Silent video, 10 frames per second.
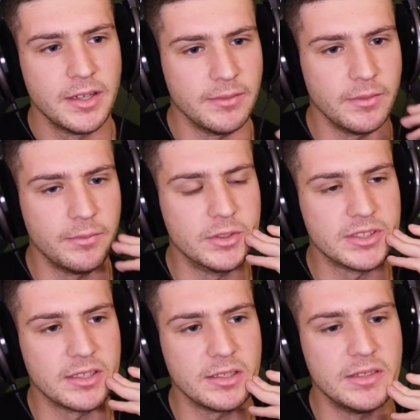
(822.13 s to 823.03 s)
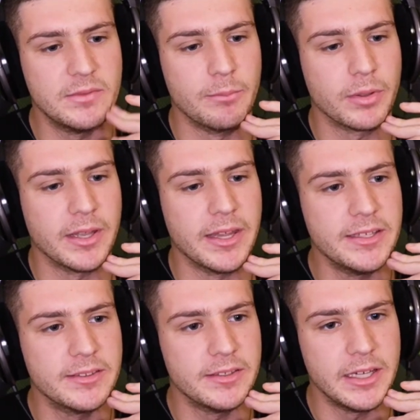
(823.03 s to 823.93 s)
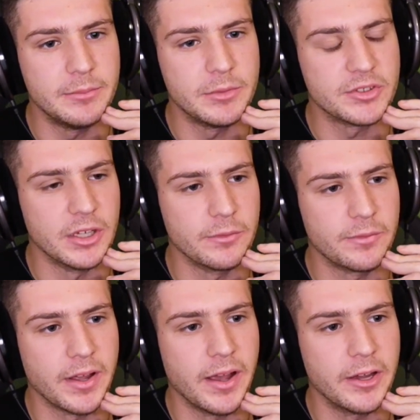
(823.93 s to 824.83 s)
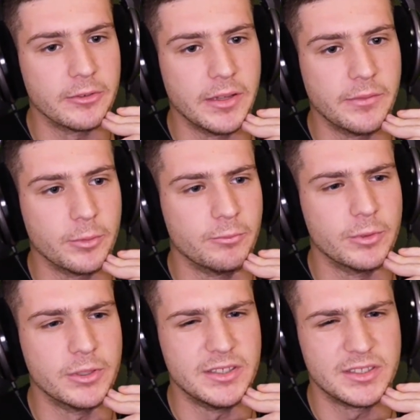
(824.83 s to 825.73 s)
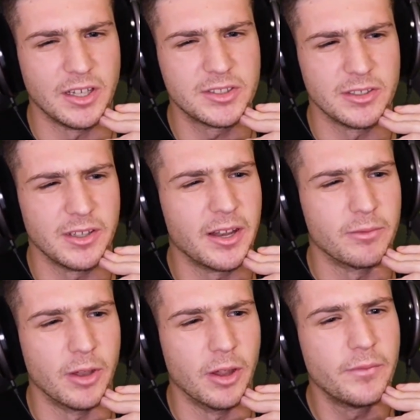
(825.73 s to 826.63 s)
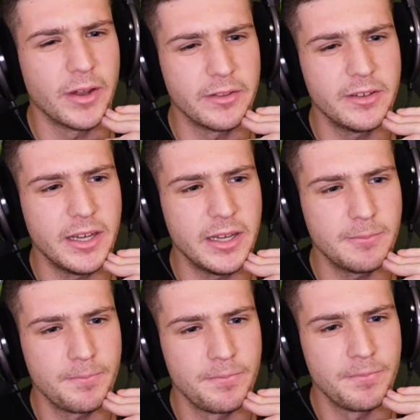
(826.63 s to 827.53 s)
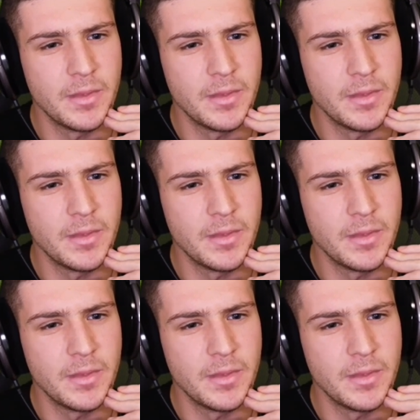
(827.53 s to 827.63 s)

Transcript: it feels like even playing the game yourself at a higher level, it really sucks a lot of love out of the game.